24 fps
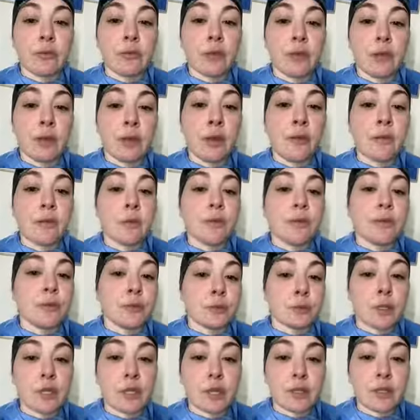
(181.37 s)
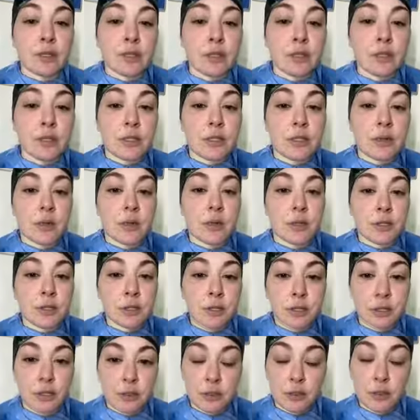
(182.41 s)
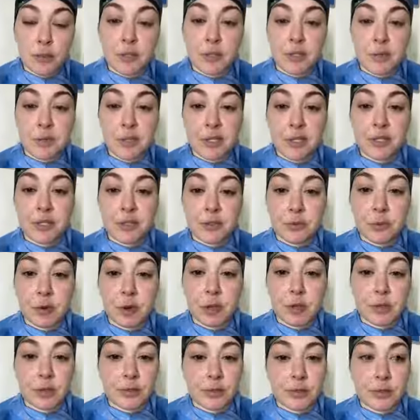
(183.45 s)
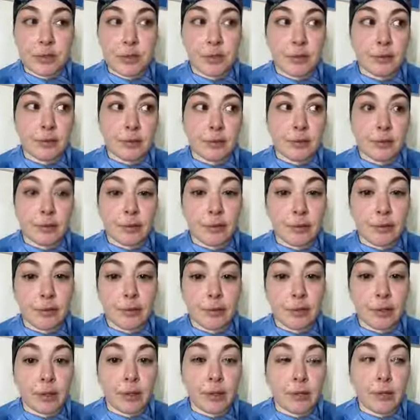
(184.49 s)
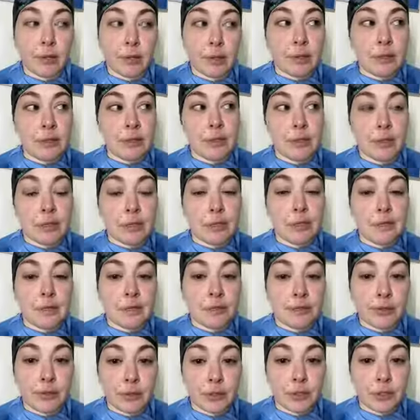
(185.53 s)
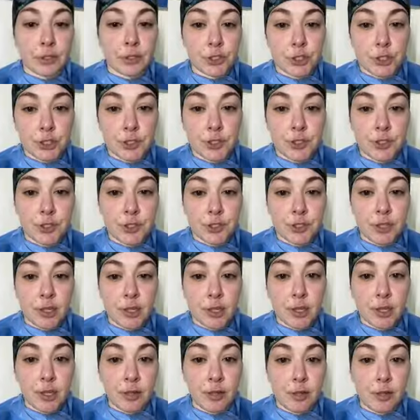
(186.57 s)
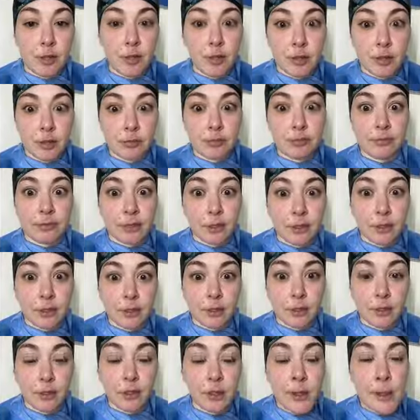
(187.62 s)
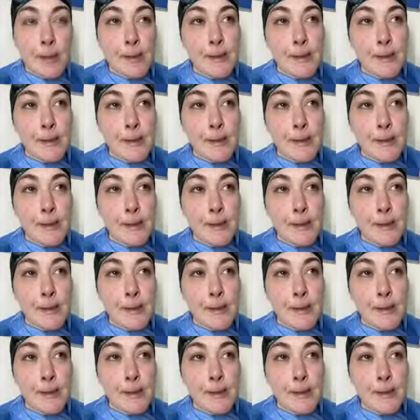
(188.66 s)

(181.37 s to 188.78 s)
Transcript: for that, we've told the anesthesiologist that it was placed wrong because like literally only one side of his fucking chest is like inflating